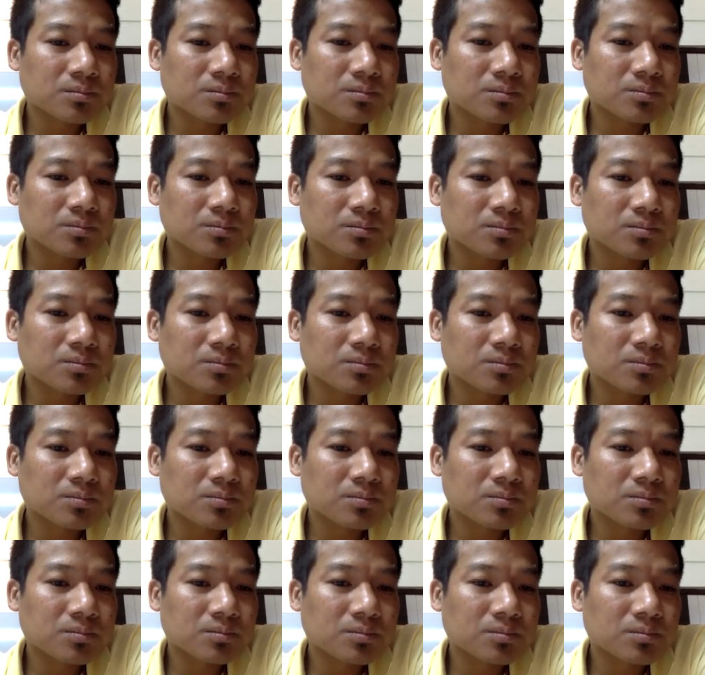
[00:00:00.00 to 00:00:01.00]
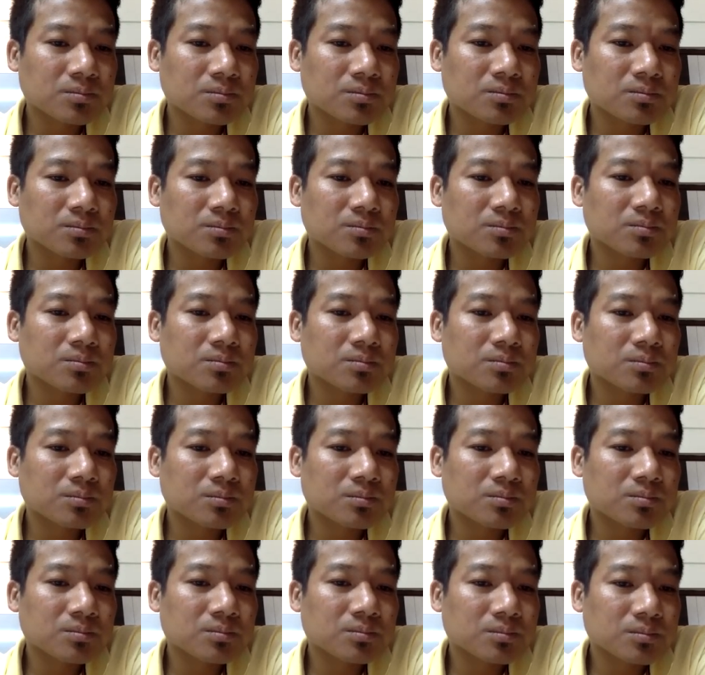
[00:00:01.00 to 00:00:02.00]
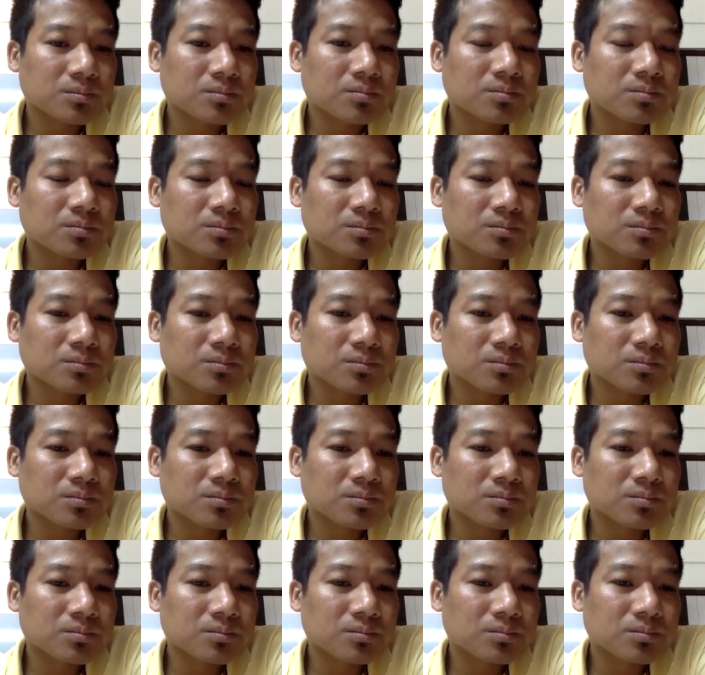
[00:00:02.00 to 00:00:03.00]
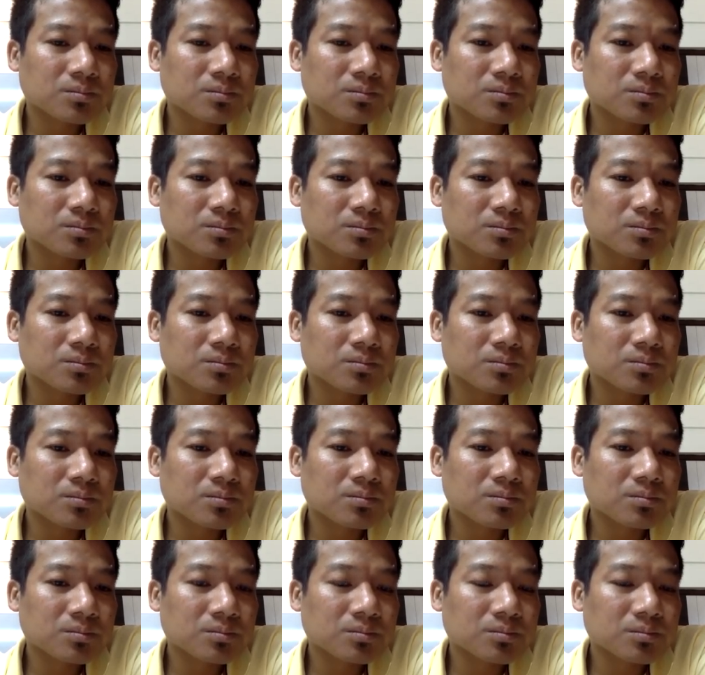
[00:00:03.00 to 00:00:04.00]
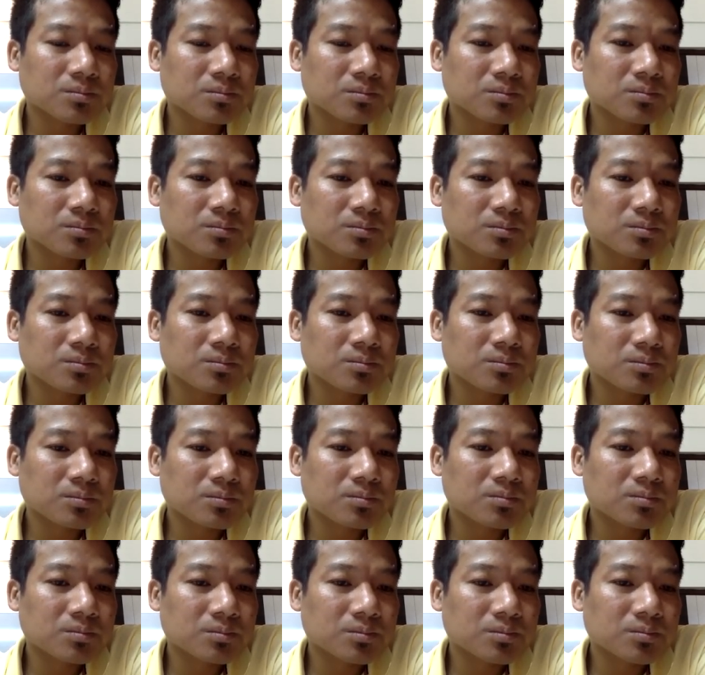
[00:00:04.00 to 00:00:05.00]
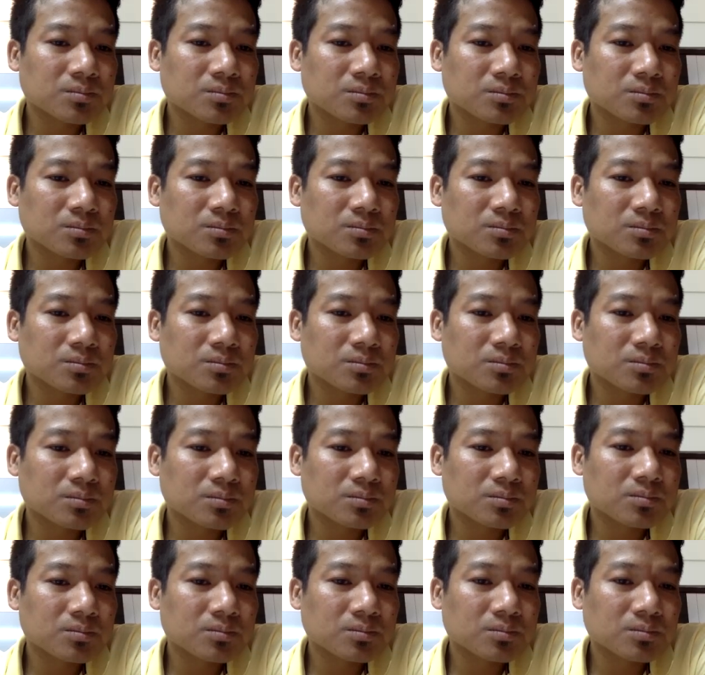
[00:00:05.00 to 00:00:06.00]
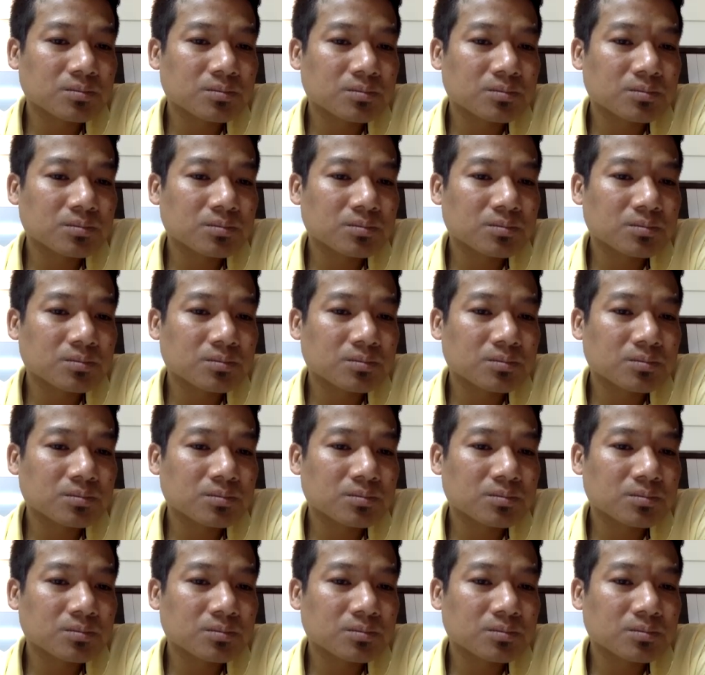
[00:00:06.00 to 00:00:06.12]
The person shown says nothing.